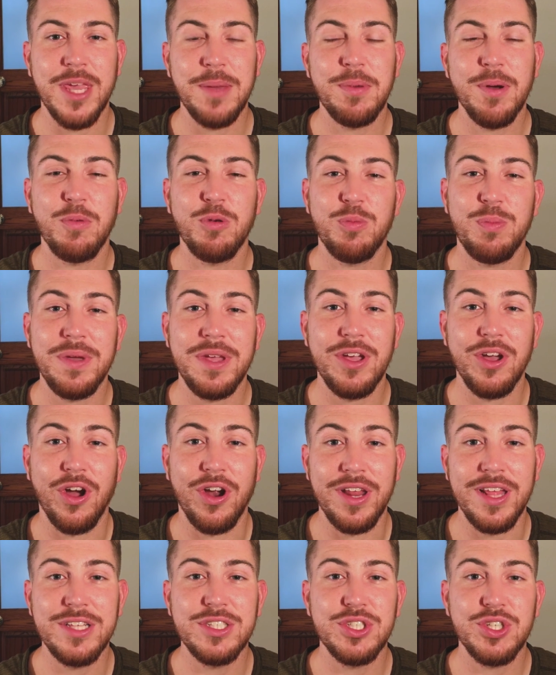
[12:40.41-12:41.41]
Keep up with me
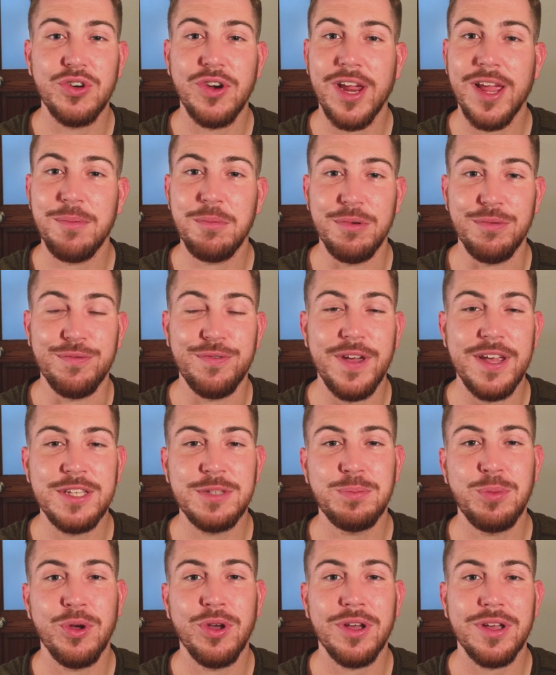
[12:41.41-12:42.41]
on Instagram and
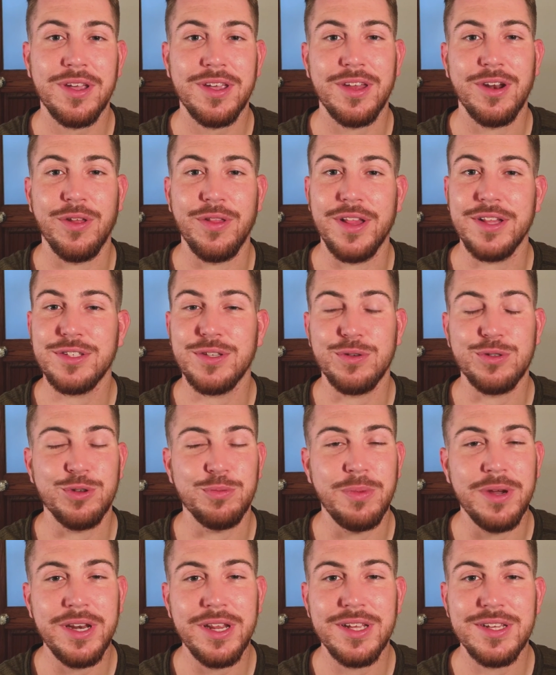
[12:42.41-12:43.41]
Facebook and all that
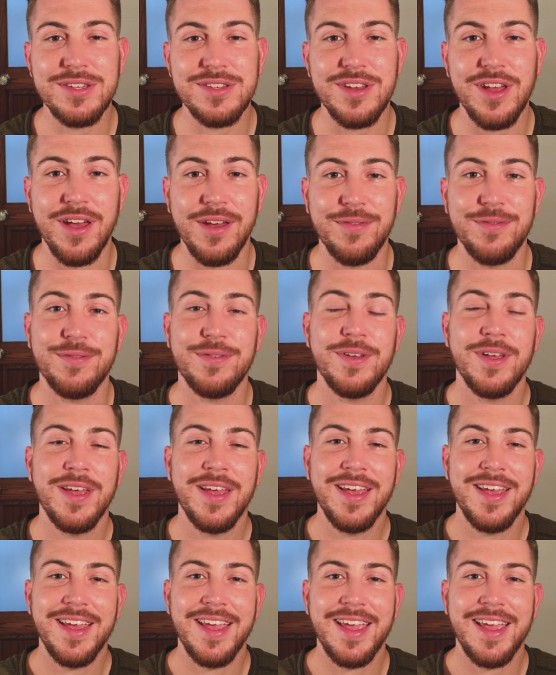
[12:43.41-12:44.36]
social media stuff.